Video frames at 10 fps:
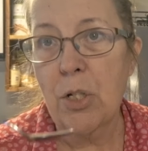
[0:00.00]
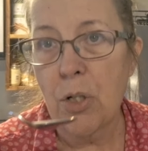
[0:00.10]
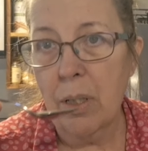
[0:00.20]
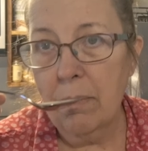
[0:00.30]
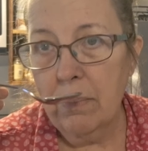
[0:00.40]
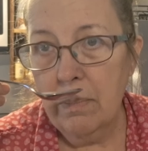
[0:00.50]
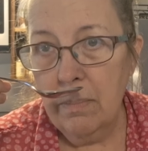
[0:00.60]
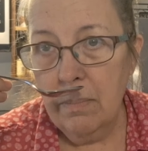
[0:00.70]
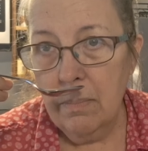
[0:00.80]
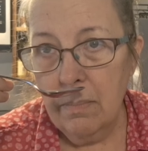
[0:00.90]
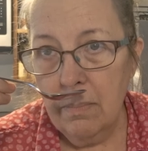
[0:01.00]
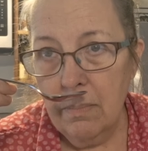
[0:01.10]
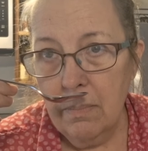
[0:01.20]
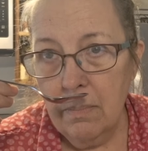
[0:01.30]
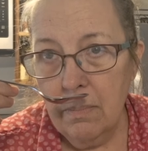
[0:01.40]
sure.
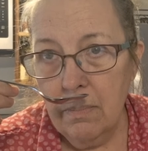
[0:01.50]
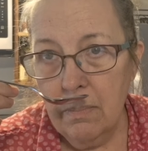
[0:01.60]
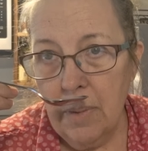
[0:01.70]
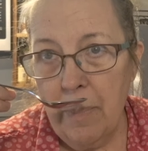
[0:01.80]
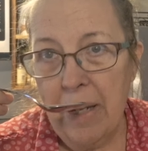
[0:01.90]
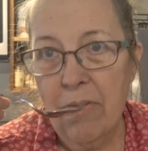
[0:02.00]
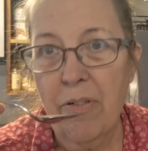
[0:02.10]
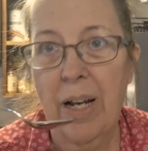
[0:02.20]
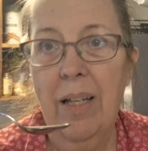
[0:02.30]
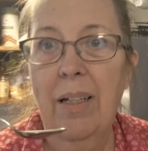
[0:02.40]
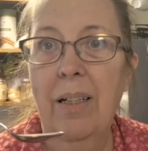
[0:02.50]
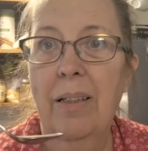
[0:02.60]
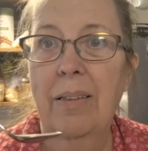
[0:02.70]
Am I afraid?